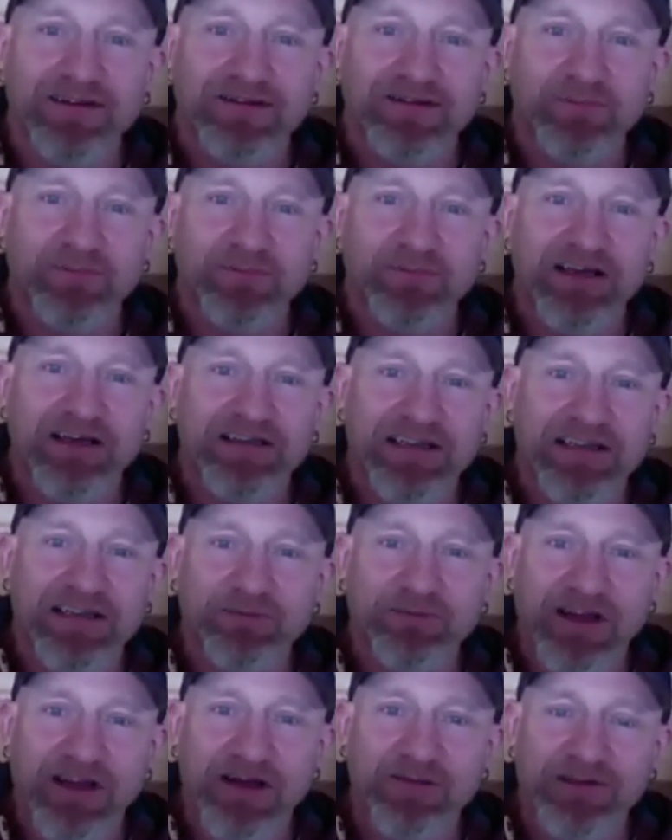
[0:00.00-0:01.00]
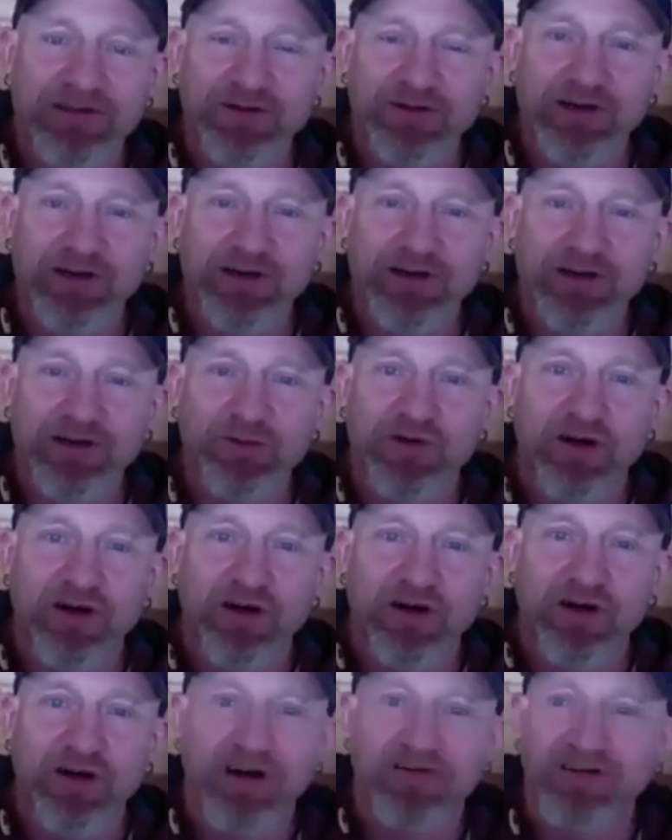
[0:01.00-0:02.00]
because it becomes your little
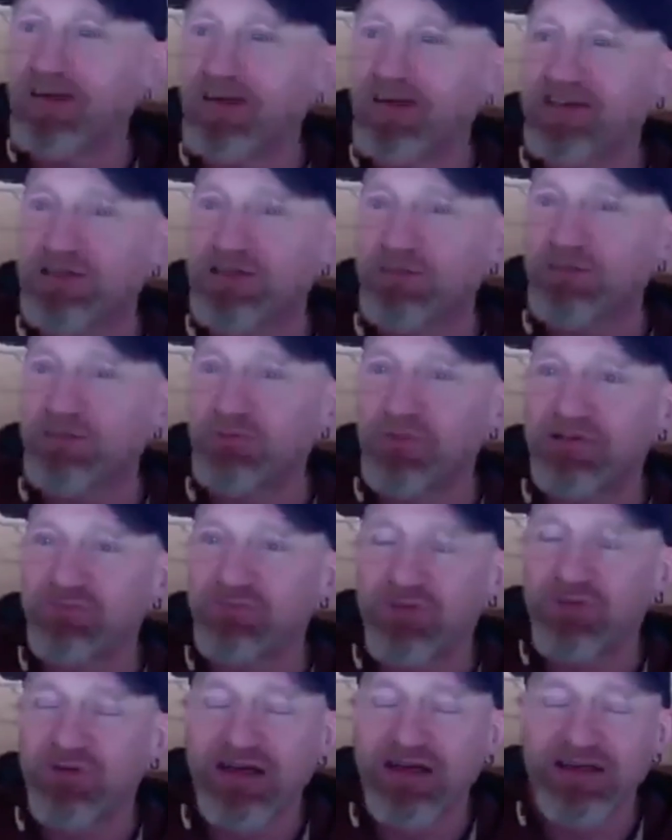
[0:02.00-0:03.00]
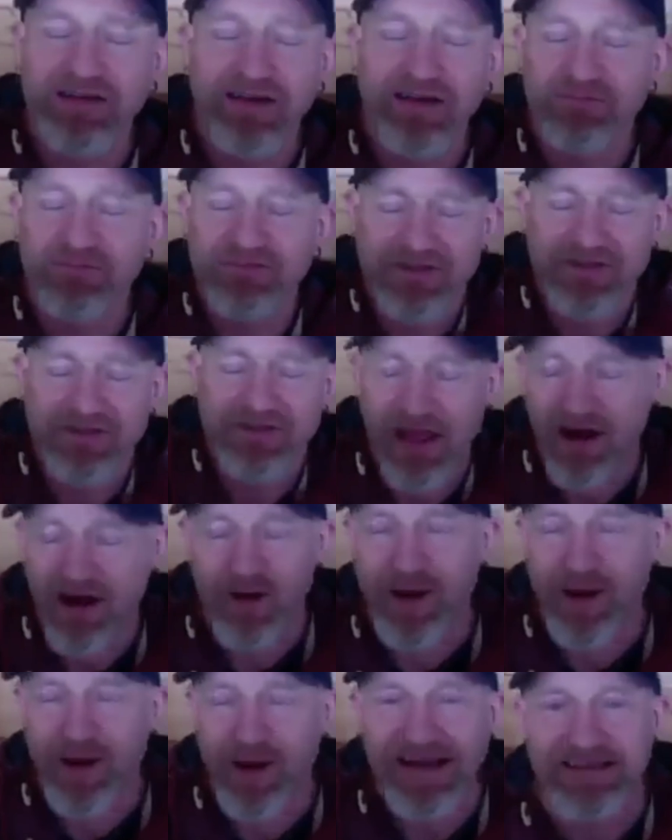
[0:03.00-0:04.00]
private fucking uh,
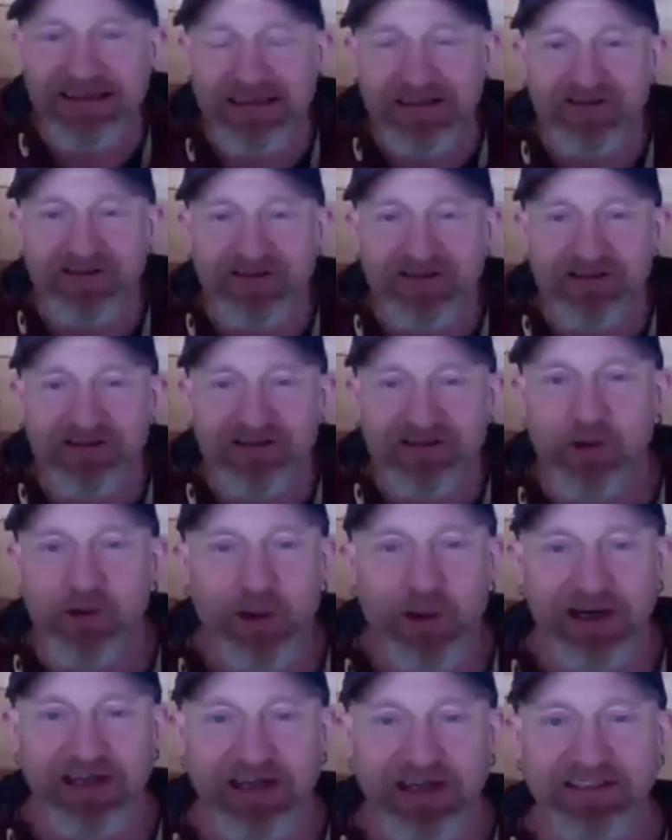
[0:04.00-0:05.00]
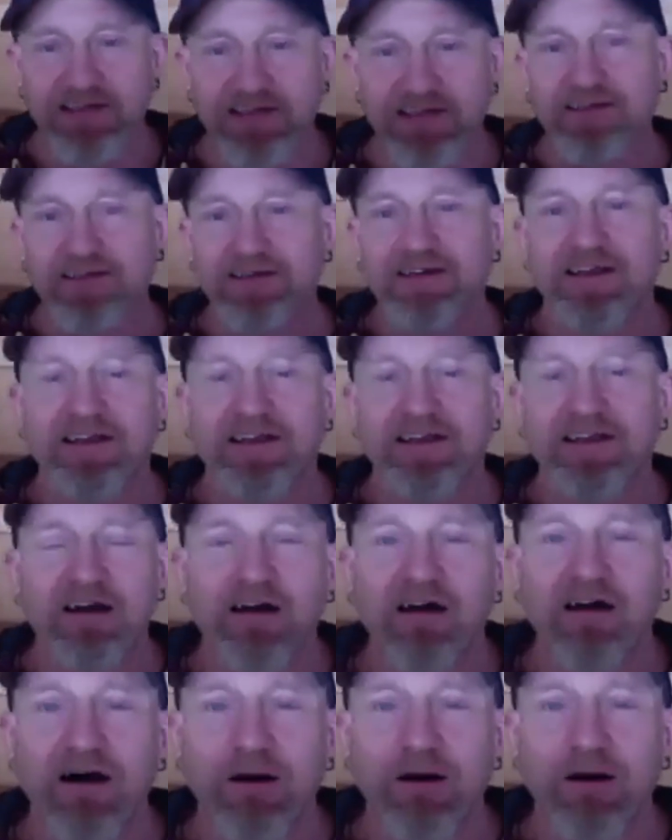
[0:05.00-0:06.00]
oasis of tranquility,
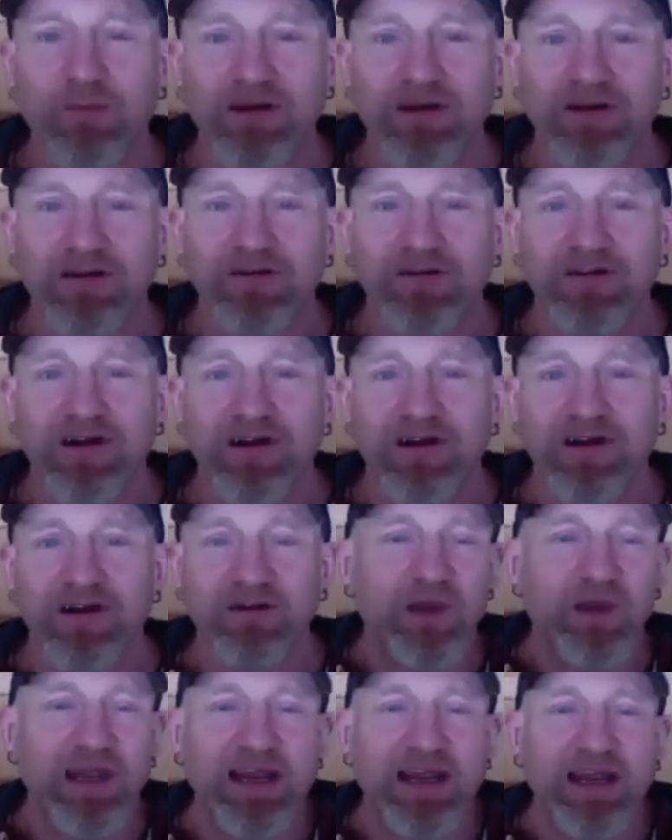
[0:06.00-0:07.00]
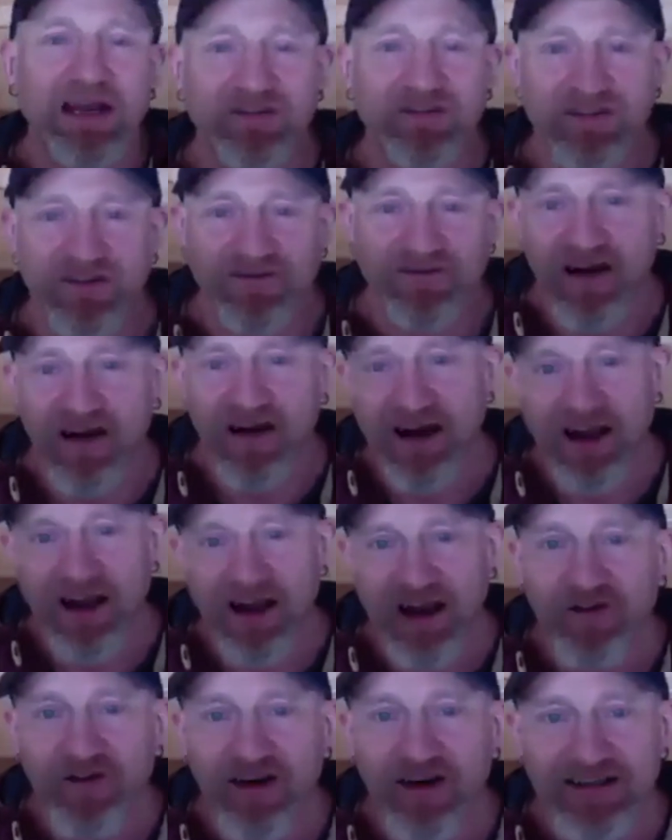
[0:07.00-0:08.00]
calm, and being left the fuck
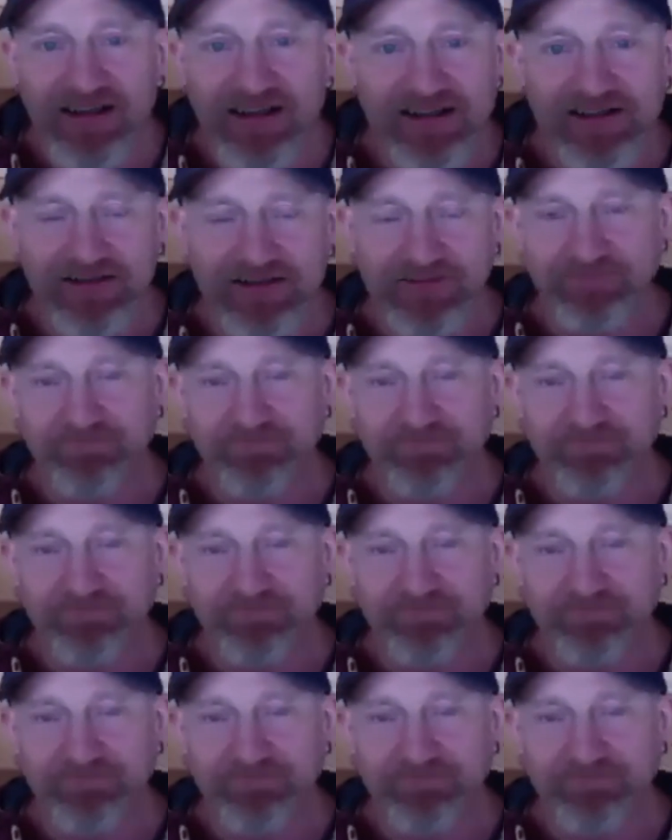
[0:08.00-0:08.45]
aloneness.